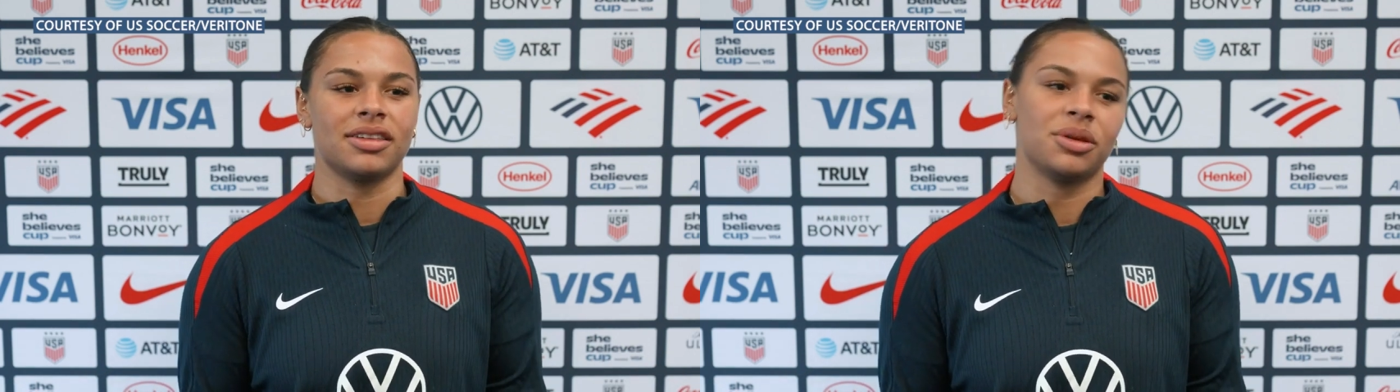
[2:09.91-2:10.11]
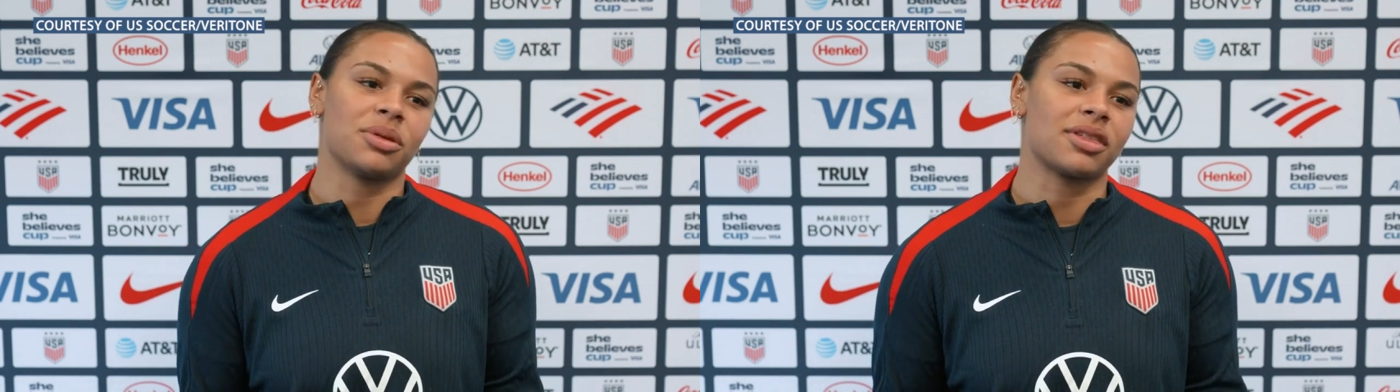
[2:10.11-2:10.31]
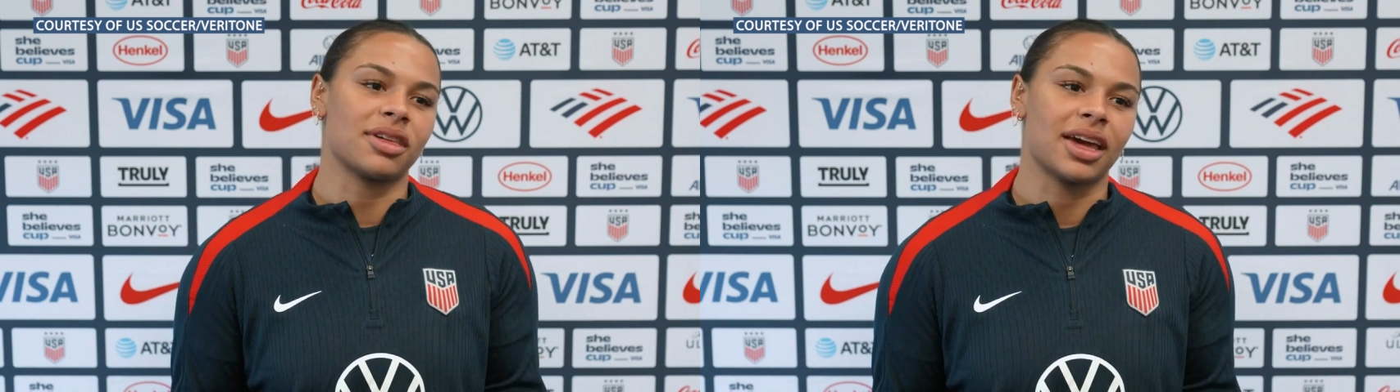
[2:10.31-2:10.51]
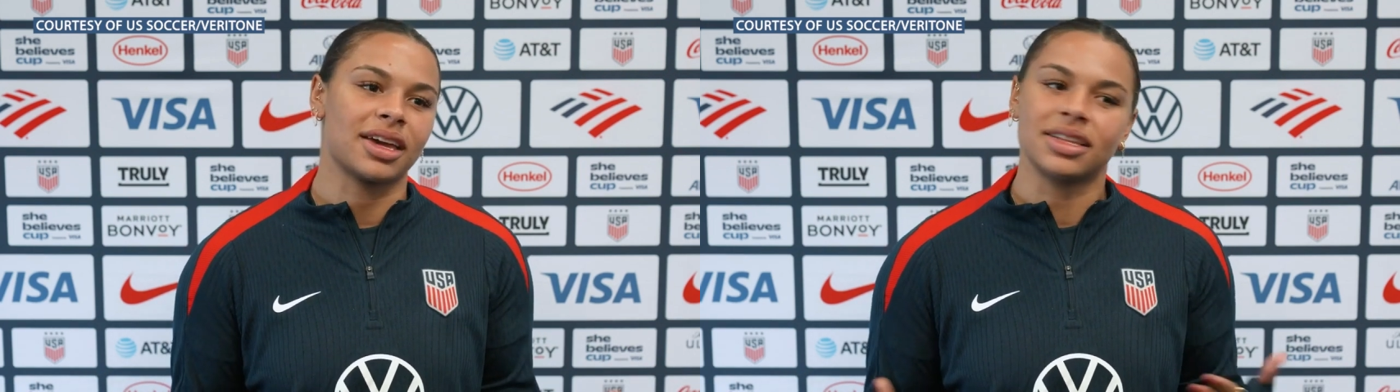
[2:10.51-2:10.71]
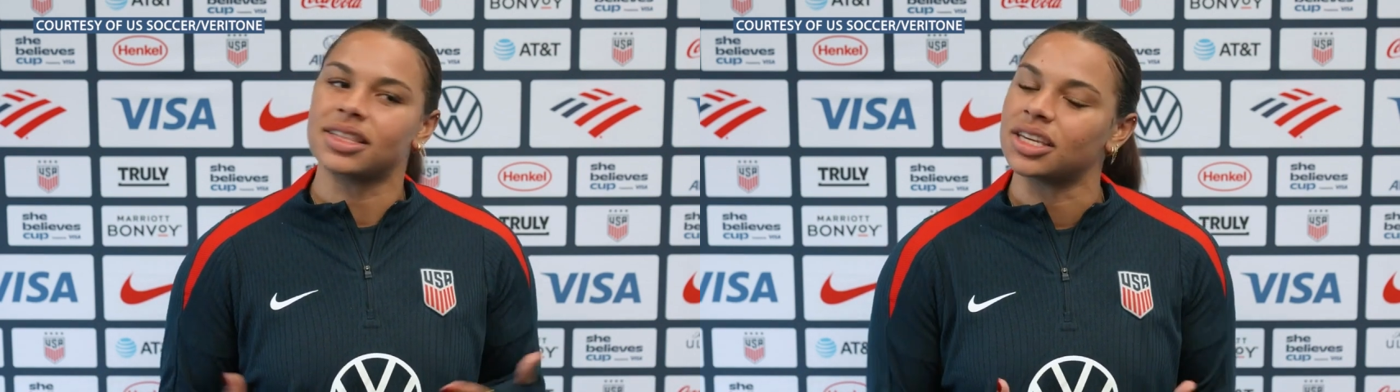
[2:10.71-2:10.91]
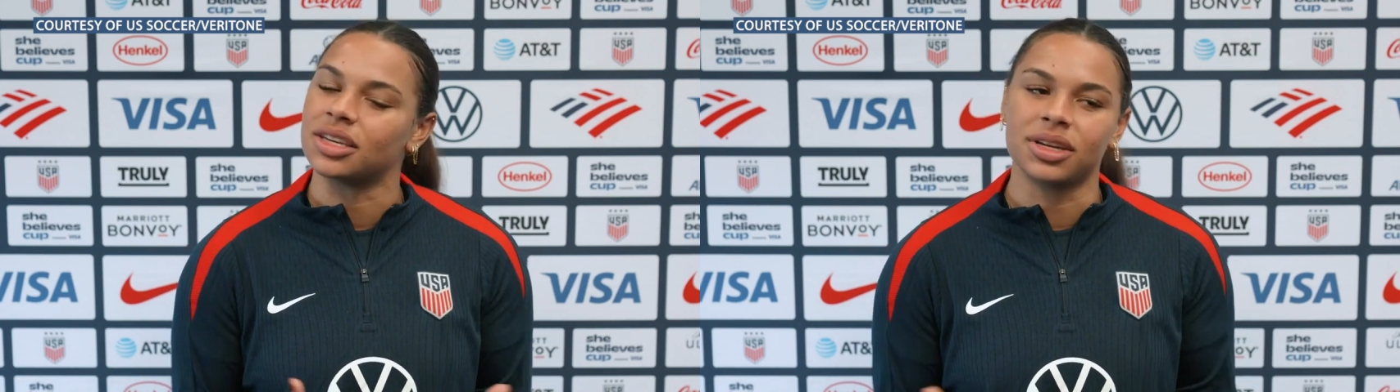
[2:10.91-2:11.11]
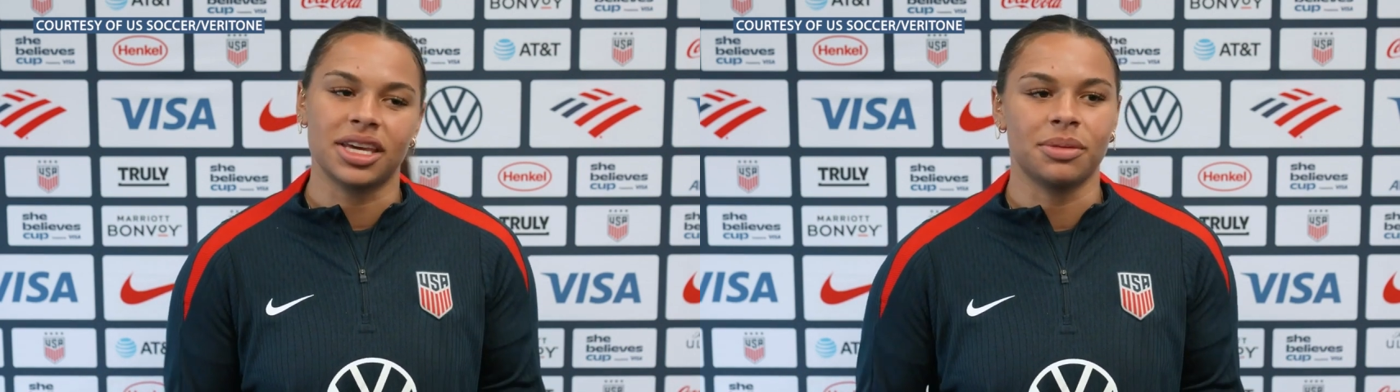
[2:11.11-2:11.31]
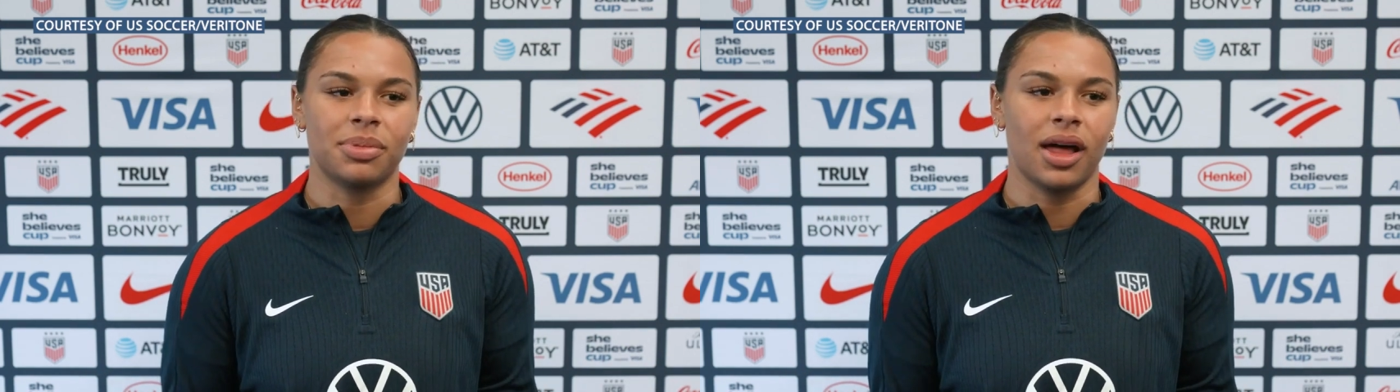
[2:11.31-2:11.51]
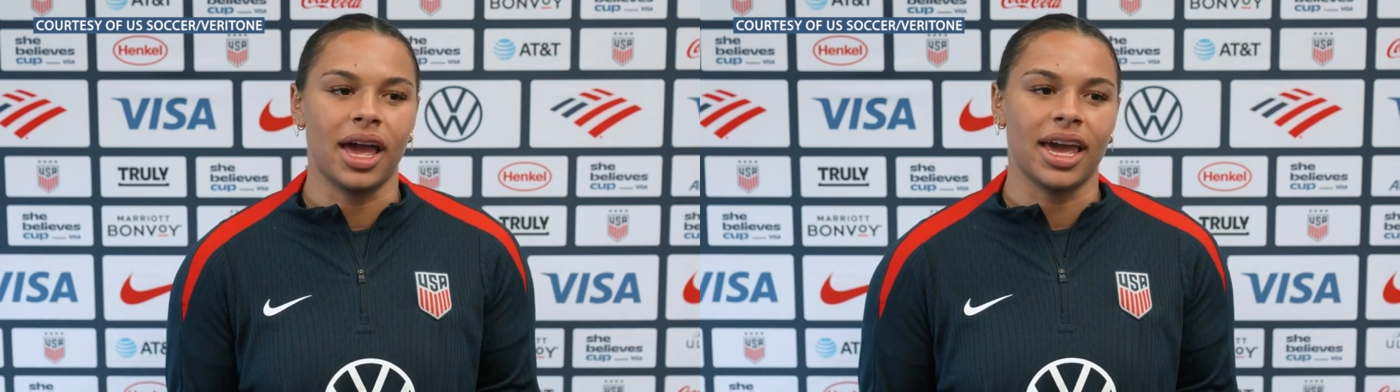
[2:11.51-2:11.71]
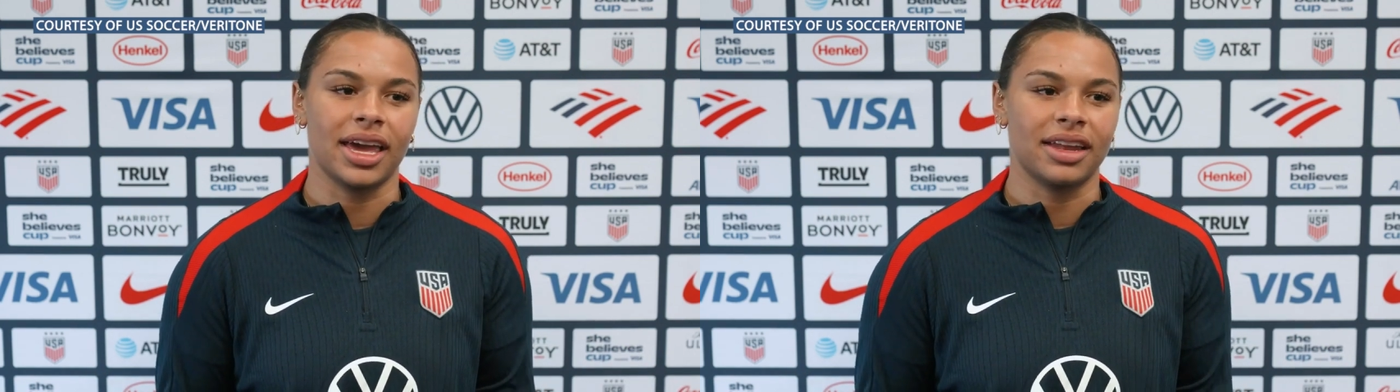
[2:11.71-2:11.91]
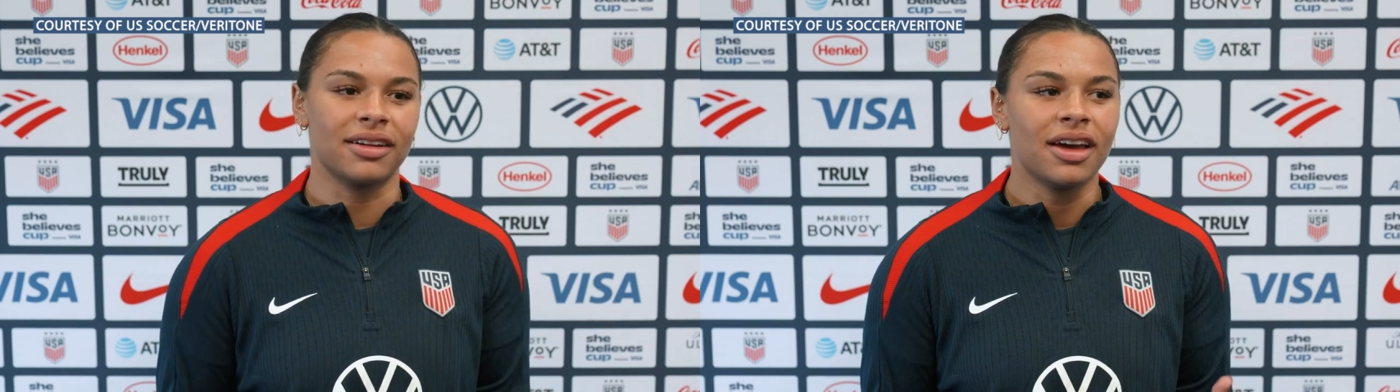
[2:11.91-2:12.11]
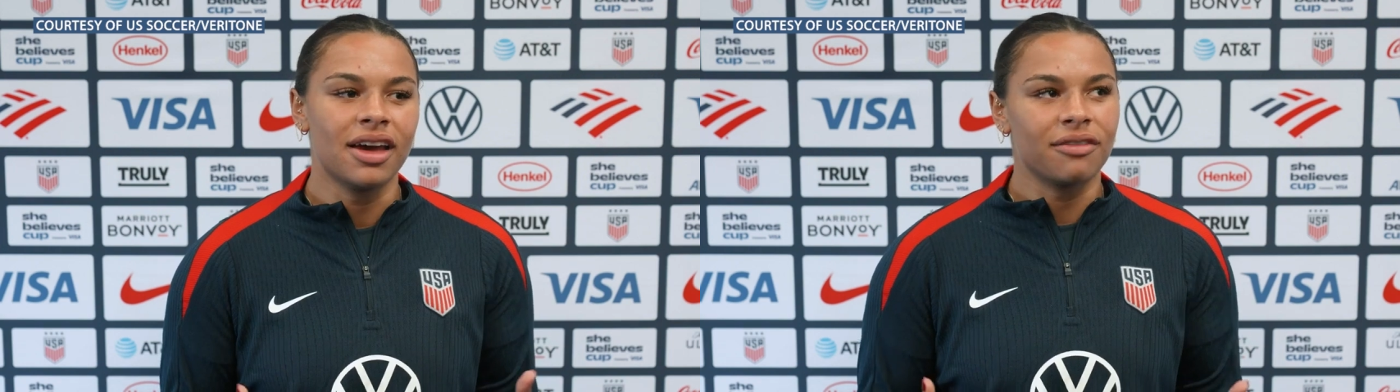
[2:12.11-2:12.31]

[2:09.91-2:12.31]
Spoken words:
youth to like continue to keep playing and